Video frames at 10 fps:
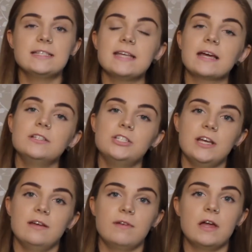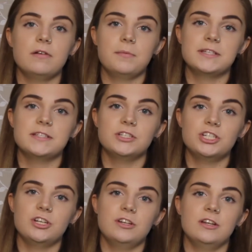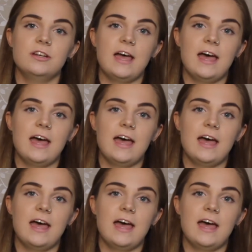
second year veterinary medicine student